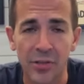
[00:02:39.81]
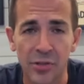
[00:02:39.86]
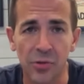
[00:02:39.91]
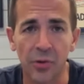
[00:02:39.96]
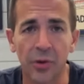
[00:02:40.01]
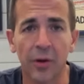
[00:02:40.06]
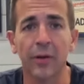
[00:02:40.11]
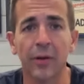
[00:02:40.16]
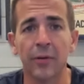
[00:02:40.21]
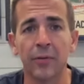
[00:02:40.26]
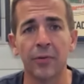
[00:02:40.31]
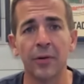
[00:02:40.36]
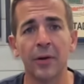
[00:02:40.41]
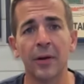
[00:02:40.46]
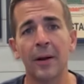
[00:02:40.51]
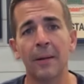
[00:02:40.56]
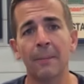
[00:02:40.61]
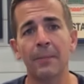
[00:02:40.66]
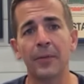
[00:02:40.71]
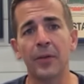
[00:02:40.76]
Sort of
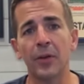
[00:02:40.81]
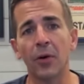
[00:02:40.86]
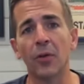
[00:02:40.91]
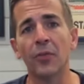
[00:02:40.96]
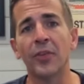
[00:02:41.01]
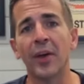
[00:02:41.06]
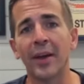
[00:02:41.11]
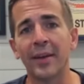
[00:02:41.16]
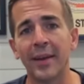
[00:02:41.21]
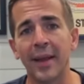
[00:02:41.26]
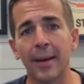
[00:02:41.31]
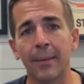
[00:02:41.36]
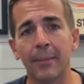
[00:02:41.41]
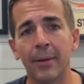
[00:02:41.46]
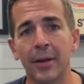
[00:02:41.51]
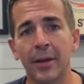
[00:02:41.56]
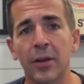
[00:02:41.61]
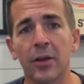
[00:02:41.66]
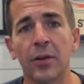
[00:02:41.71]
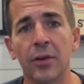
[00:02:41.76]
the old
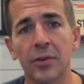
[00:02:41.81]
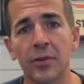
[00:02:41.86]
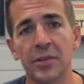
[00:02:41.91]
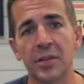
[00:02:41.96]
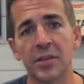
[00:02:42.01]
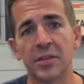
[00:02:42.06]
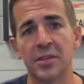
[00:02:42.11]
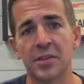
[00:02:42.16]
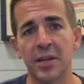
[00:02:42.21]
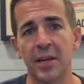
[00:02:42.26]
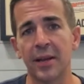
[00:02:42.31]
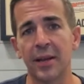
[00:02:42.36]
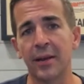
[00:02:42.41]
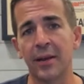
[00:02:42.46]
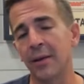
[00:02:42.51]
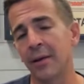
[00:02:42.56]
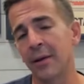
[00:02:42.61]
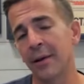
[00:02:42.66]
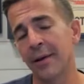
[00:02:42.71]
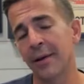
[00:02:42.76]
dynamic you used to
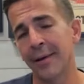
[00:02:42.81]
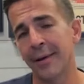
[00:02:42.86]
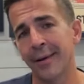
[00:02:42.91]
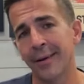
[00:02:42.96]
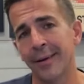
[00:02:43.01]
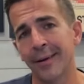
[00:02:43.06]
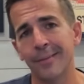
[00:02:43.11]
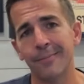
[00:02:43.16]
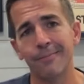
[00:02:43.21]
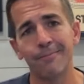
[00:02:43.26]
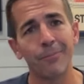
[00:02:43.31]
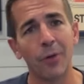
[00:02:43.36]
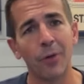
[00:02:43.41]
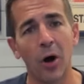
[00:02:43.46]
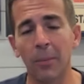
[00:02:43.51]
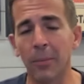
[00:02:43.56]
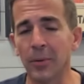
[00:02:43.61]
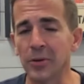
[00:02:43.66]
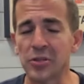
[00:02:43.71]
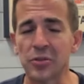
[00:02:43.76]
see
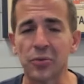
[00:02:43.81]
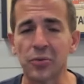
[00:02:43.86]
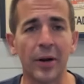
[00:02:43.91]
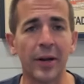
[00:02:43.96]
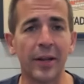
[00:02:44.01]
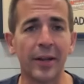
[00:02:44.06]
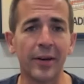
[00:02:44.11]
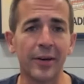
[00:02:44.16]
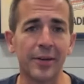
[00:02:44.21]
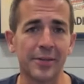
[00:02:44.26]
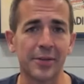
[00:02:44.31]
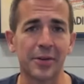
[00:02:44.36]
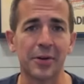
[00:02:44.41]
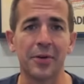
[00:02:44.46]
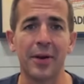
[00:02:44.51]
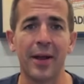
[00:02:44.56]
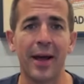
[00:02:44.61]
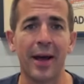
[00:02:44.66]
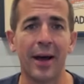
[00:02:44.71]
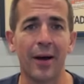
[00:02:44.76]
almost 20 years ago
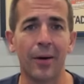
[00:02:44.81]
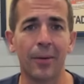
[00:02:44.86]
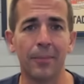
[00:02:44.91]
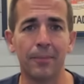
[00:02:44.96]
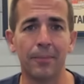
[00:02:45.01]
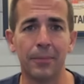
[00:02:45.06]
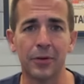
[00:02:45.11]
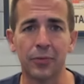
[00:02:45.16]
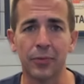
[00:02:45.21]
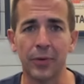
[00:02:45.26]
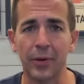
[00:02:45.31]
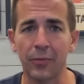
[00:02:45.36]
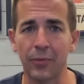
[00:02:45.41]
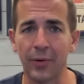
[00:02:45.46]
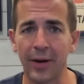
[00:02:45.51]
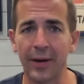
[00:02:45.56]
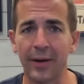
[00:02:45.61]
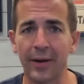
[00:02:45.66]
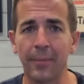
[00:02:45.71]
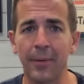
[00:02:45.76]
now between
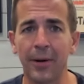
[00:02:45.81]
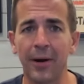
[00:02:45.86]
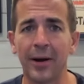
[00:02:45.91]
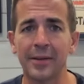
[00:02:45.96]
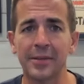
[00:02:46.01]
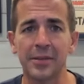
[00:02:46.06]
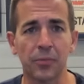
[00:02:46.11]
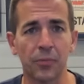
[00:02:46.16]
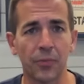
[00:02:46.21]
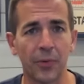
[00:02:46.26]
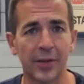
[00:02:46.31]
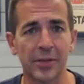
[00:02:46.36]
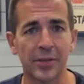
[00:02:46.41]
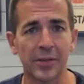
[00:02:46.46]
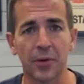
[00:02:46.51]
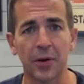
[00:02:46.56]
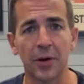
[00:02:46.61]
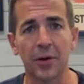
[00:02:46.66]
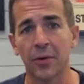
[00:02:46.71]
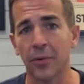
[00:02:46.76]
Randy Moss and Wes
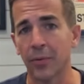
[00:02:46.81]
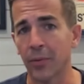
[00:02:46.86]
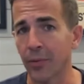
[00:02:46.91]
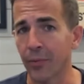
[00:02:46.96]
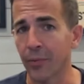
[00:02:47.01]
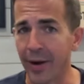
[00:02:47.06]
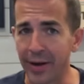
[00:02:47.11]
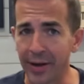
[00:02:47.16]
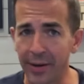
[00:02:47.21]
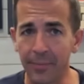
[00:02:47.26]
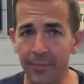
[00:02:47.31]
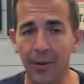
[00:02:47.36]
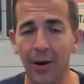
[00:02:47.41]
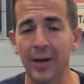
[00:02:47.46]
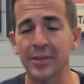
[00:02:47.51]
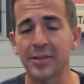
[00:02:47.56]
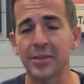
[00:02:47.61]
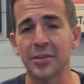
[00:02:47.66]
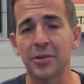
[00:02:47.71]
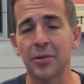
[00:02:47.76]
Welker, where Randy
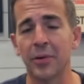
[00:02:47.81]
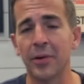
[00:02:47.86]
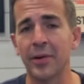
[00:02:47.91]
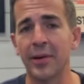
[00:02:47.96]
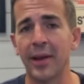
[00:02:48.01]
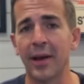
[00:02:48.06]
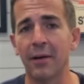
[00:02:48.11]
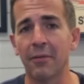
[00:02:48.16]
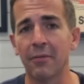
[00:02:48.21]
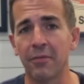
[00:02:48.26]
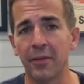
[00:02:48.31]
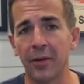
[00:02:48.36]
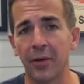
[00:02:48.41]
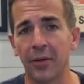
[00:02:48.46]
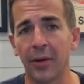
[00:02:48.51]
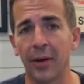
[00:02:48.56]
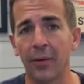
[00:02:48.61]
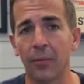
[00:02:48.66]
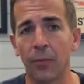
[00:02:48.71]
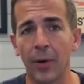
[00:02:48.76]
Moss is going
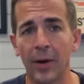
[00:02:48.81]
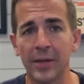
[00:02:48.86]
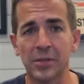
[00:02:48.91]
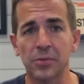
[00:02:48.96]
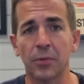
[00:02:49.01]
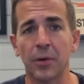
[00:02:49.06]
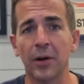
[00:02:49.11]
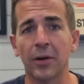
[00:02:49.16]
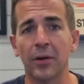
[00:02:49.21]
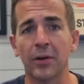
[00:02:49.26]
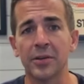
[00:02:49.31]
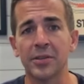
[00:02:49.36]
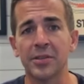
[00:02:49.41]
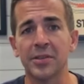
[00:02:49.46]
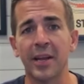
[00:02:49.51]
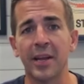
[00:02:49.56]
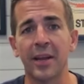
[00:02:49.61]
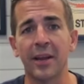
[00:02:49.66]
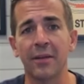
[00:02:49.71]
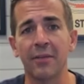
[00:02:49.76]
downfield and Wes Welker is
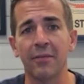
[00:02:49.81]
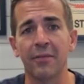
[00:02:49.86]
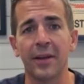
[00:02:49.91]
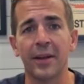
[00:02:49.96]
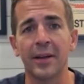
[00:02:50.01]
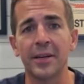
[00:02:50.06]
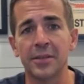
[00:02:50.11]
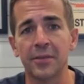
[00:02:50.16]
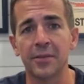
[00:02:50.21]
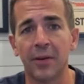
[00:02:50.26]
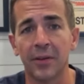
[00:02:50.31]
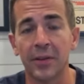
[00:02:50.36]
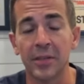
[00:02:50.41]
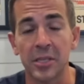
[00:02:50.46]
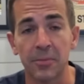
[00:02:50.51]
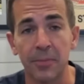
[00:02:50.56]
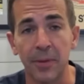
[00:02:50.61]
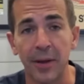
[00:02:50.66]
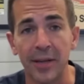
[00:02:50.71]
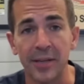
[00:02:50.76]
taking advantage of all the
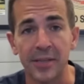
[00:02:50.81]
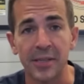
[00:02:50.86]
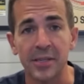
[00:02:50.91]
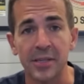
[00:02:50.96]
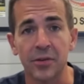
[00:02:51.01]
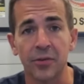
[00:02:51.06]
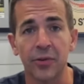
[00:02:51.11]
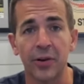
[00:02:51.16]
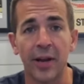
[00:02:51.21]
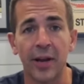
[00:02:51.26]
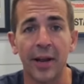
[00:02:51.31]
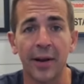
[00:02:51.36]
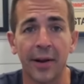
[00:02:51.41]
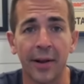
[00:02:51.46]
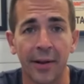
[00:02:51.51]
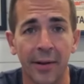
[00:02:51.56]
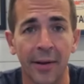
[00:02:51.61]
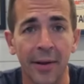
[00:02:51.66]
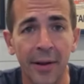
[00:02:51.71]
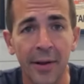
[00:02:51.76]
space he's
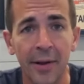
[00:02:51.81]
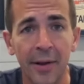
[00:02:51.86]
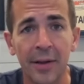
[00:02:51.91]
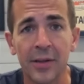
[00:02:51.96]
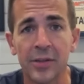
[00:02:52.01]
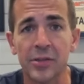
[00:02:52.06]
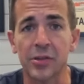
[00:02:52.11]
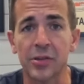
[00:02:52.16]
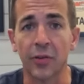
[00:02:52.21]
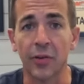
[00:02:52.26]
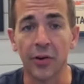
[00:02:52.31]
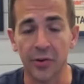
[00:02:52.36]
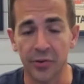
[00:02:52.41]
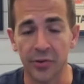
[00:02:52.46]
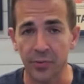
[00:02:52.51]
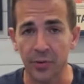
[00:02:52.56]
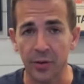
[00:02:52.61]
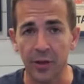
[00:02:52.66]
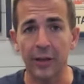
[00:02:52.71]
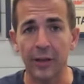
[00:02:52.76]
creating. So
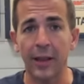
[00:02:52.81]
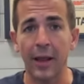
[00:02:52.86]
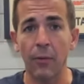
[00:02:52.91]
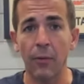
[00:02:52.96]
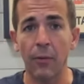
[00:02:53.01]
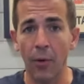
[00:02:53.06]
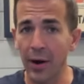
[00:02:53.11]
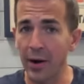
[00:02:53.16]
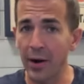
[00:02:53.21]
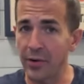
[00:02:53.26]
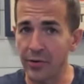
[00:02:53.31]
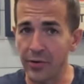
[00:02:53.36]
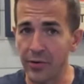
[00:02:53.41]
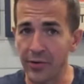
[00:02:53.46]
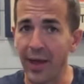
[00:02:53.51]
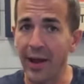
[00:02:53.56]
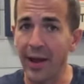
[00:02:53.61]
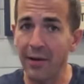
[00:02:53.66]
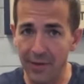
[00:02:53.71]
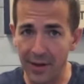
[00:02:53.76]
they're they want to
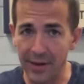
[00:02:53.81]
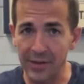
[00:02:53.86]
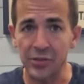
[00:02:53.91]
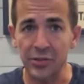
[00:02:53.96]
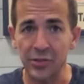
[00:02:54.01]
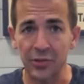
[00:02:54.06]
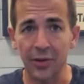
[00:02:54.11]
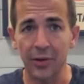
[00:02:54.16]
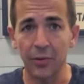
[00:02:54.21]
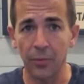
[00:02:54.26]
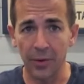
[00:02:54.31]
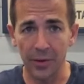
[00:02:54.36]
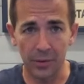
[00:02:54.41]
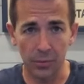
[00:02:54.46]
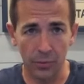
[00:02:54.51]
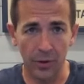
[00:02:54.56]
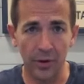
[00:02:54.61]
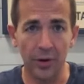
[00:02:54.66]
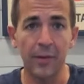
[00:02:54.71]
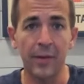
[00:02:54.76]
do that eventually with
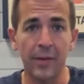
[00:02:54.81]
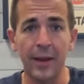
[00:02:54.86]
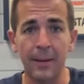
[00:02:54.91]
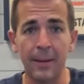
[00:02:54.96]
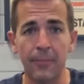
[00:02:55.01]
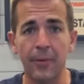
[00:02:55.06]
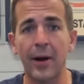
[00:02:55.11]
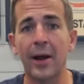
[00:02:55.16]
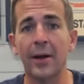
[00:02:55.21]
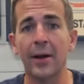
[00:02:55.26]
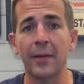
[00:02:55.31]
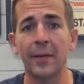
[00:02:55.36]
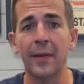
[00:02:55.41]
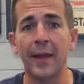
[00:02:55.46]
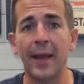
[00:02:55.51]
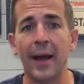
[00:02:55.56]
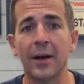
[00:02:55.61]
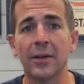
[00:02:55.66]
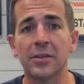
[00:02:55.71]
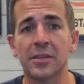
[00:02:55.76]
Worthy and Brown on
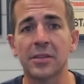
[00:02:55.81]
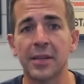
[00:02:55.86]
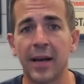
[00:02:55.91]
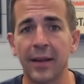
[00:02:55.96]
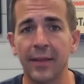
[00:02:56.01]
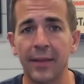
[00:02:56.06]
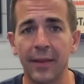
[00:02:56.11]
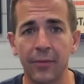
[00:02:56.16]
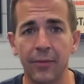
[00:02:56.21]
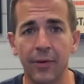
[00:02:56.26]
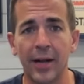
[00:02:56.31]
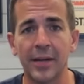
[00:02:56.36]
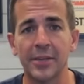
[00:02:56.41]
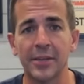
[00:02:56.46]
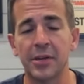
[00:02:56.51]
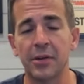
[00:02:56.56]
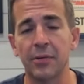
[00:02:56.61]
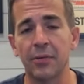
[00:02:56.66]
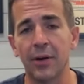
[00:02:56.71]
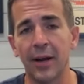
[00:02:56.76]
the outside, and then
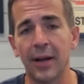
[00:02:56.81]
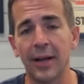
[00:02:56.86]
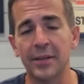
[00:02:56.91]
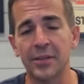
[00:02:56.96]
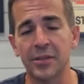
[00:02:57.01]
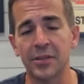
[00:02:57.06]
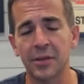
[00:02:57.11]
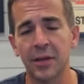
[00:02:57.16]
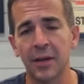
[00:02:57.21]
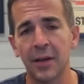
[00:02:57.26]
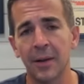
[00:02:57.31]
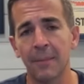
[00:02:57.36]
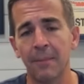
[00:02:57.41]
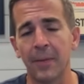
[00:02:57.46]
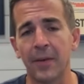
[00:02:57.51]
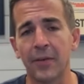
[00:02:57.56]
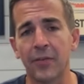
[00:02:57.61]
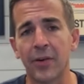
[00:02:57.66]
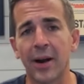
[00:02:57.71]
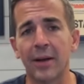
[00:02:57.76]
Rashee Rice
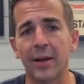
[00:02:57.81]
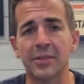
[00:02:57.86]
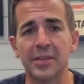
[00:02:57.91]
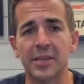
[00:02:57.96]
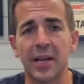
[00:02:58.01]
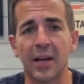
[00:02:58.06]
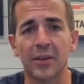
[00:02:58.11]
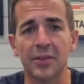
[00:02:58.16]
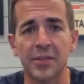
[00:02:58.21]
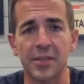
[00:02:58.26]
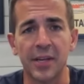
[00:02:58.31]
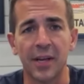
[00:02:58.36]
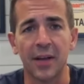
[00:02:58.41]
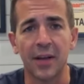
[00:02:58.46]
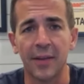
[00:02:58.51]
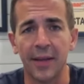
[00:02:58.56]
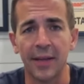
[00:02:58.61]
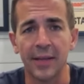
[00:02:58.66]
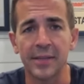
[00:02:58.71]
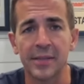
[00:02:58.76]
and Travis Kelce on
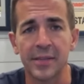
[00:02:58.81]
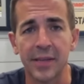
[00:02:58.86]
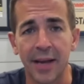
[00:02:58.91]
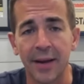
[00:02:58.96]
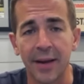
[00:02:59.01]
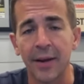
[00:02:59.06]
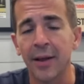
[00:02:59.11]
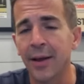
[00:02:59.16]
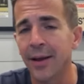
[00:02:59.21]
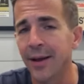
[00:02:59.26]
the inside.